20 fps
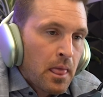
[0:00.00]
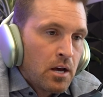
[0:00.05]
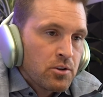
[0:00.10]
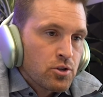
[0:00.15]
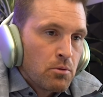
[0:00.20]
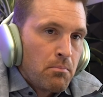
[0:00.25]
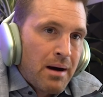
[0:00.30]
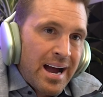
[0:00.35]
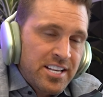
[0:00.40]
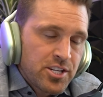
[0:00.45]

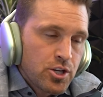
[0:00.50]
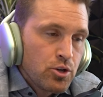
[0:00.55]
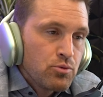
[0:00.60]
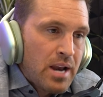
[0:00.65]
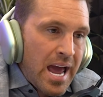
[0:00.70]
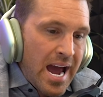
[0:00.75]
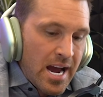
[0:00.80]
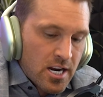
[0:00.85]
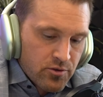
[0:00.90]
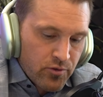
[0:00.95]
So my two
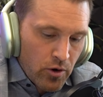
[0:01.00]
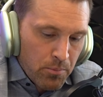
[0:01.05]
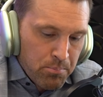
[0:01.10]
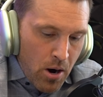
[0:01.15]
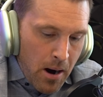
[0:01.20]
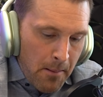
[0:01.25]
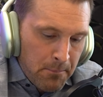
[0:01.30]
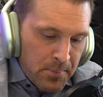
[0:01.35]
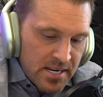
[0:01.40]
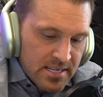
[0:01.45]
Nashville
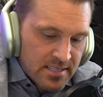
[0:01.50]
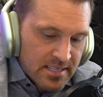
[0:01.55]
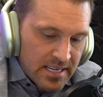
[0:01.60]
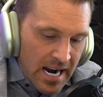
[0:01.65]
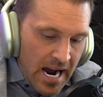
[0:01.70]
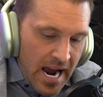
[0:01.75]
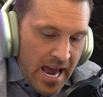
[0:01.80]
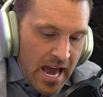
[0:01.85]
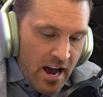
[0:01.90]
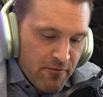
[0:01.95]
properties
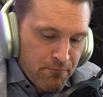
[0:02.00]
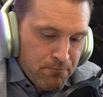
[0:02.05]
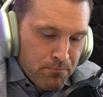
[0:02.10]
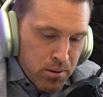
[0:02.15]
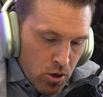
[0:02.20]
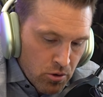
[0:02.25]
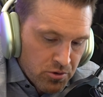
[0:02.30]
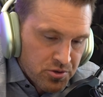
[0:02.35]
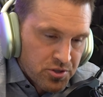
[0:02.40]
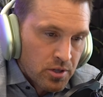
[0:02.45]
that I have
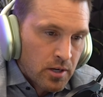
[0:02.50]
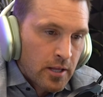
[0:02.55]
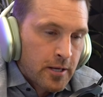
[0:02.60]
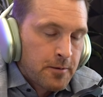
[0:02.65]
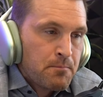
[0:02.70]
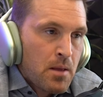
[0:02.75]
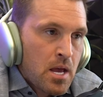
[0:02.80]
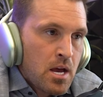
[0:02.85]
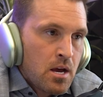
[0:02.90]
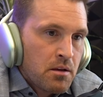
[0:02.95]
personally,